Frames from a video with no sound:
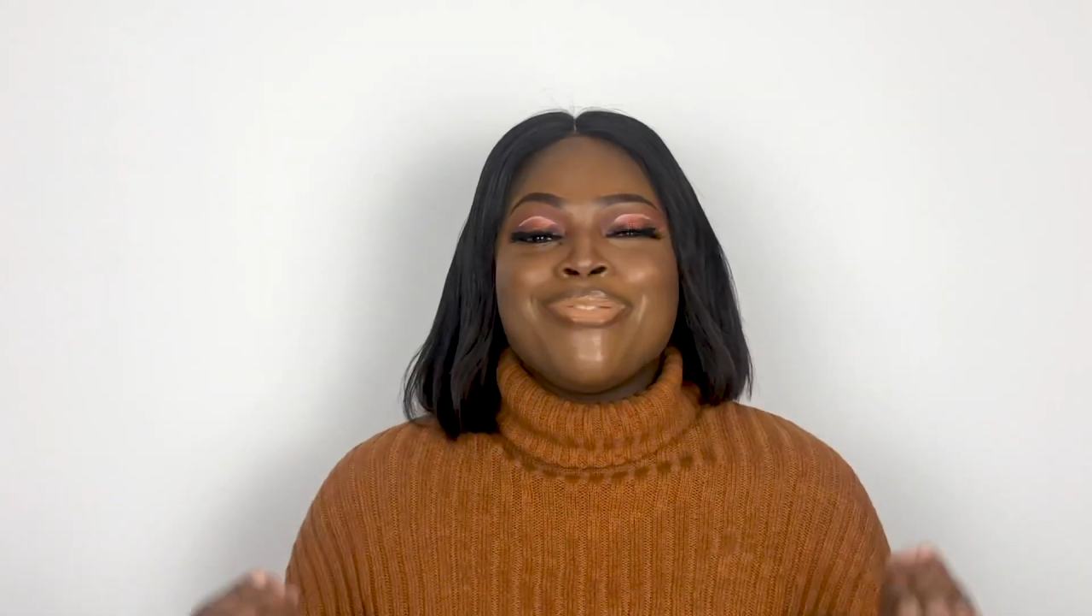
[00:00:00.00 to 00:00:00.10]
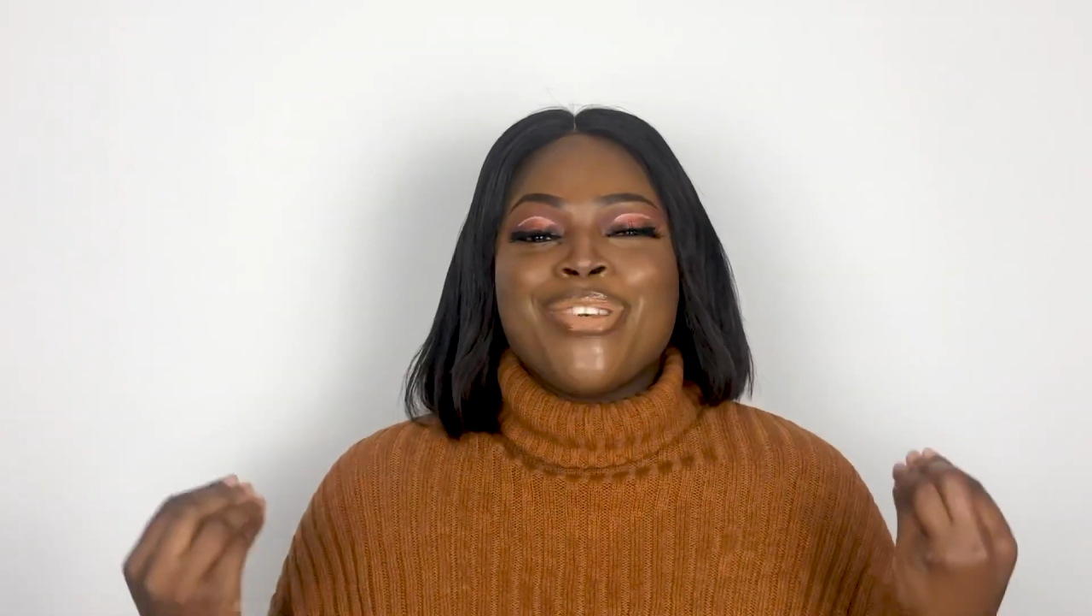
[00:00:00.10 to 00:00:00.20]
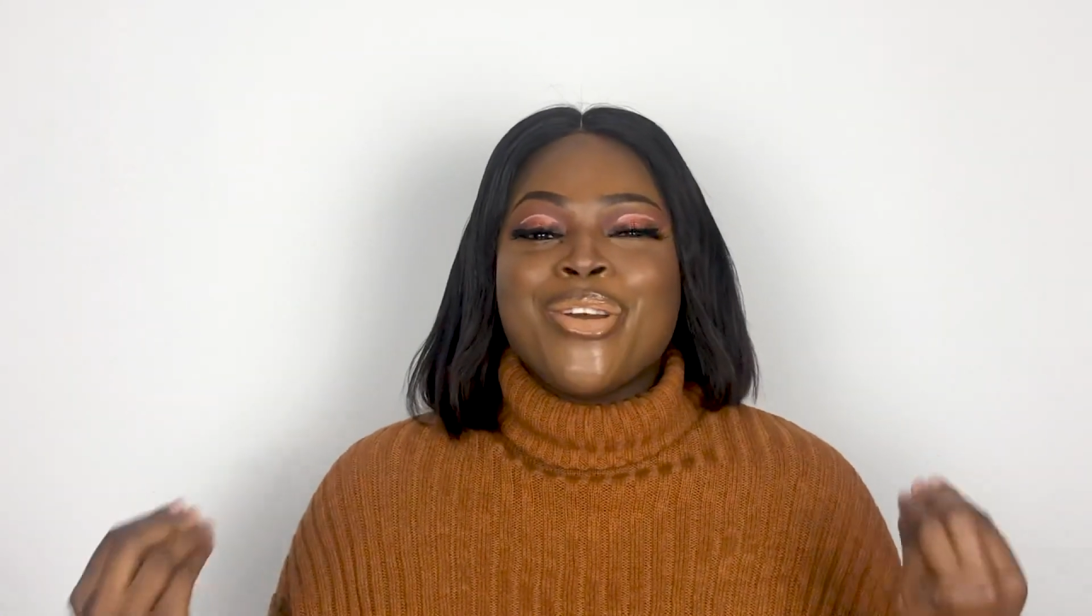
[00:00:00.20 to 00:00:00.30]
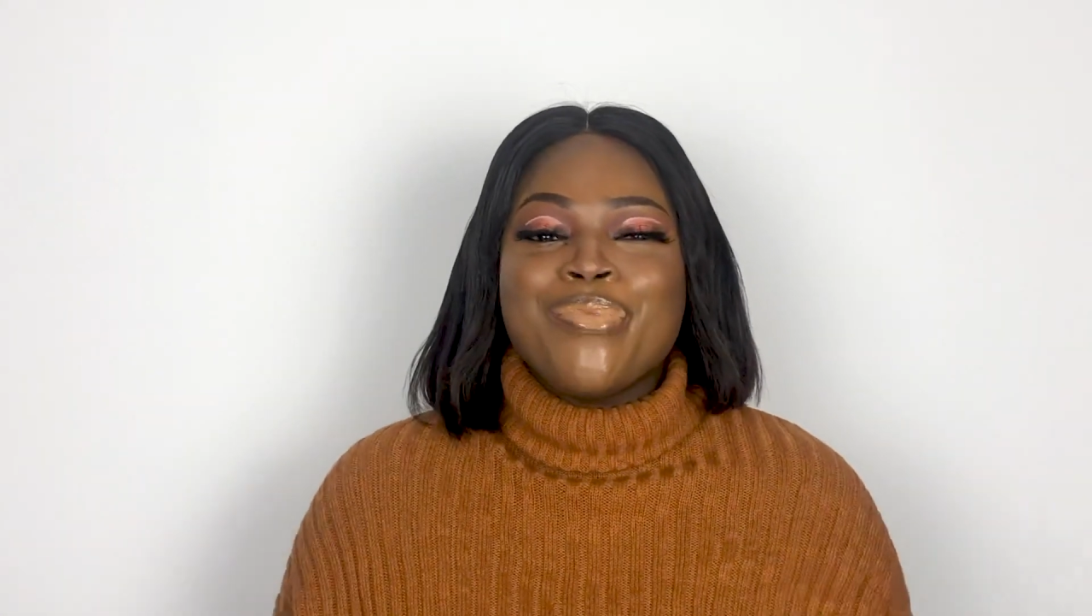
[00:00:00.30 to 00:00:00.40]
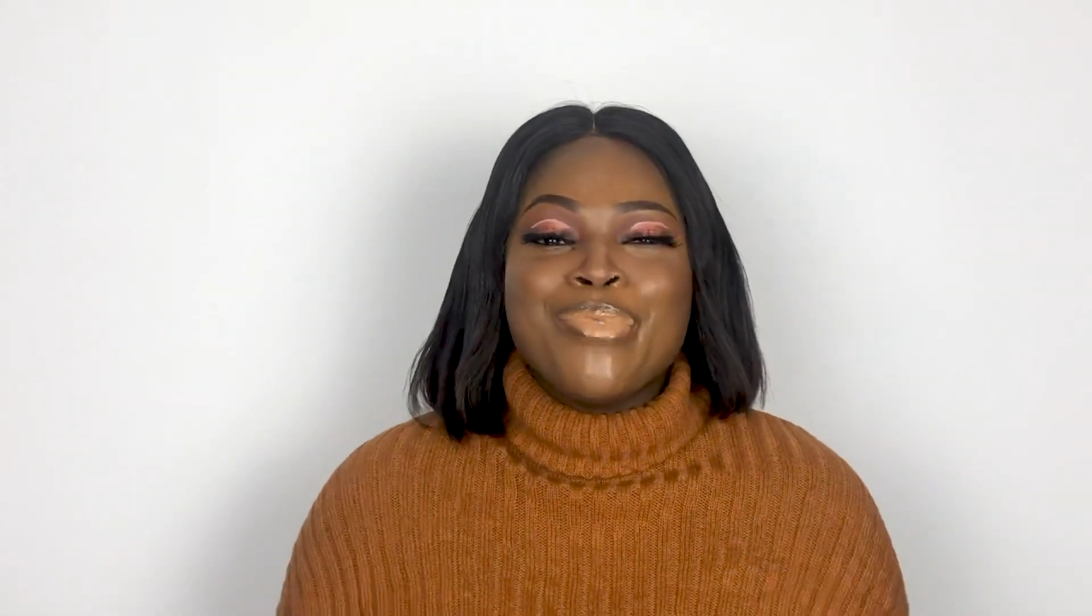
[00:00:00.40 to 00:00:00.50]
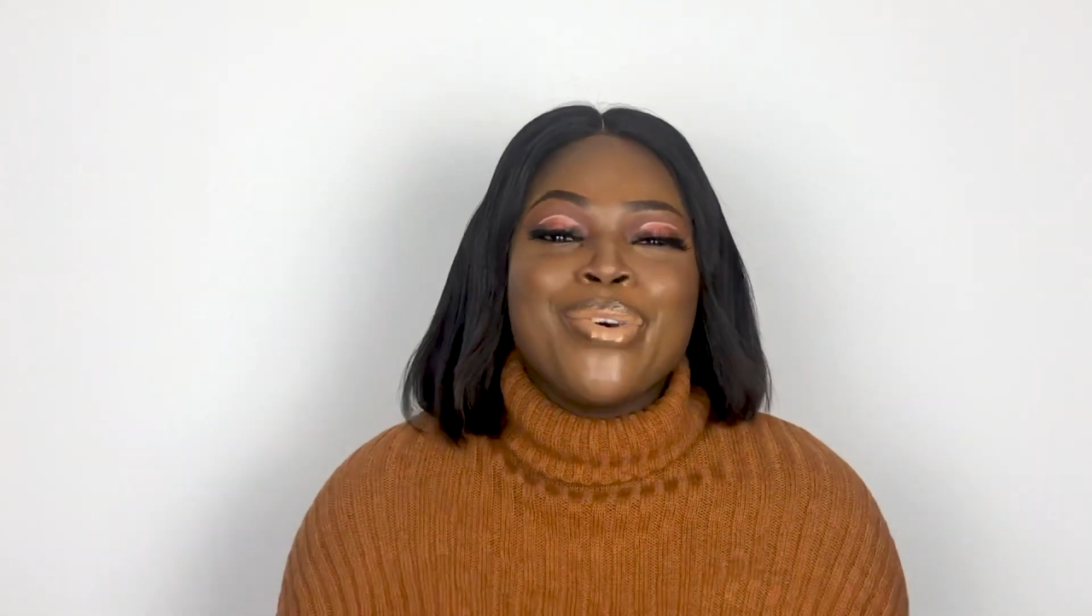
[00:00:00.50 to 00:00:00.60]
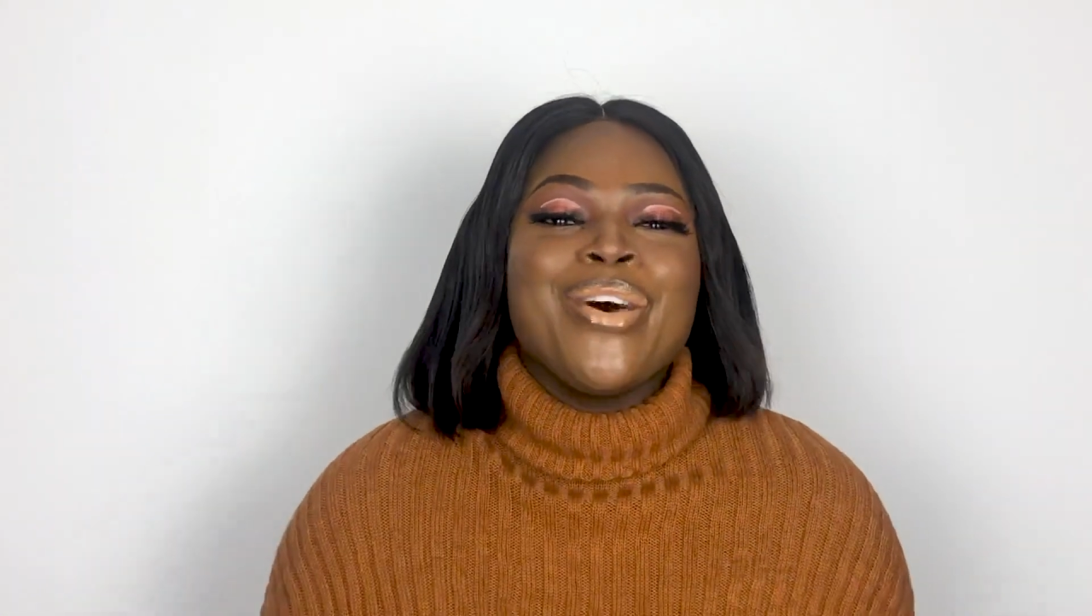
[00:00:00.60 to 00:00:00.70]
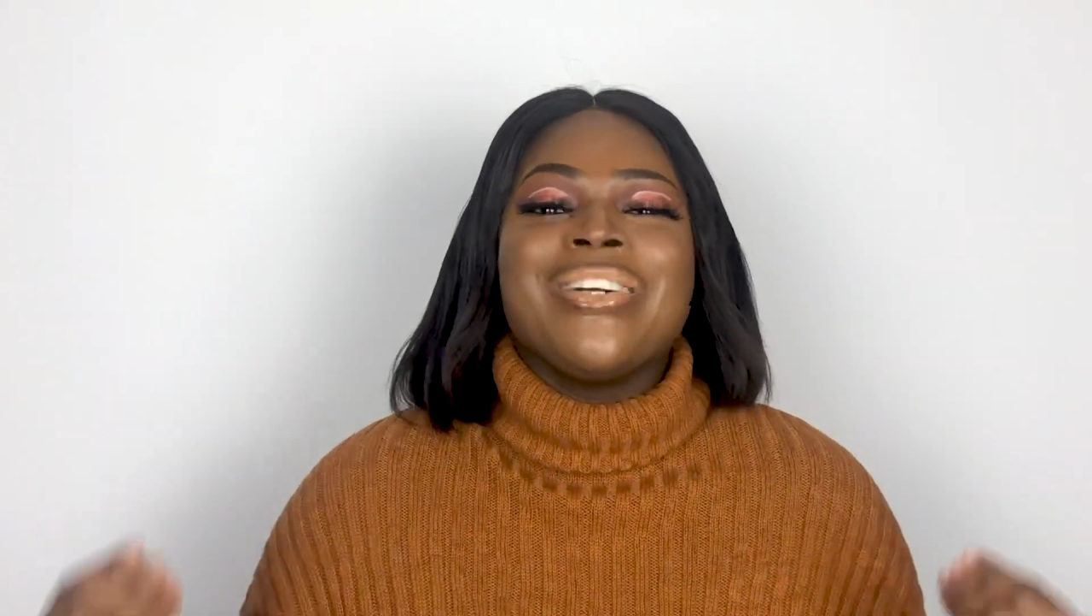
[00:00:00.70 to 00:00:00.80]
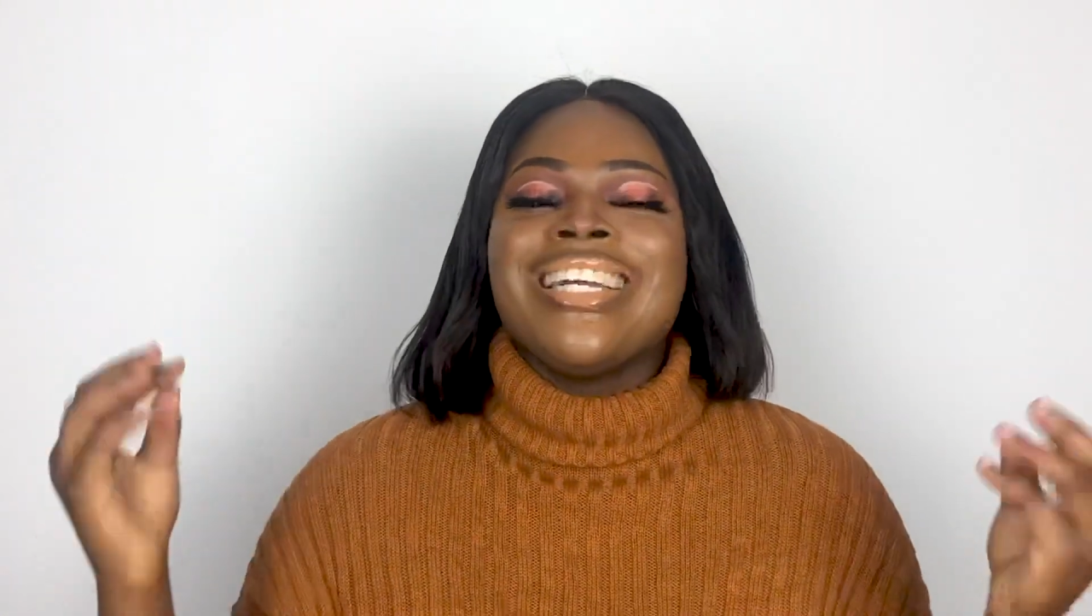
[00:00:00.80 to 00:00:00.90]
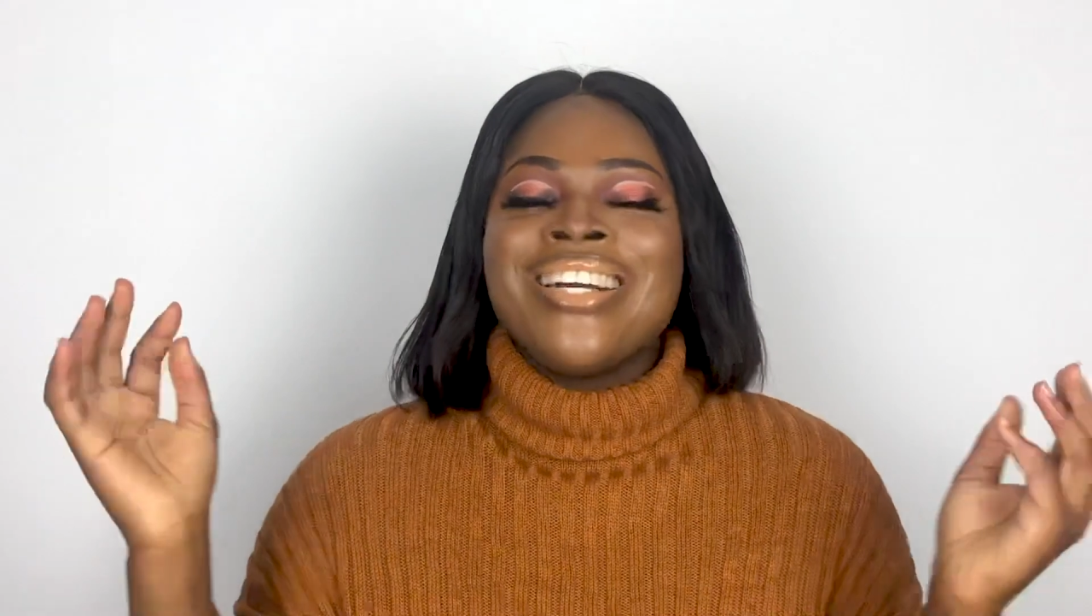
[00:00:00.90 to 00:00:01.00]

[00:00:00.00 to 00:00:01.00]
very brown,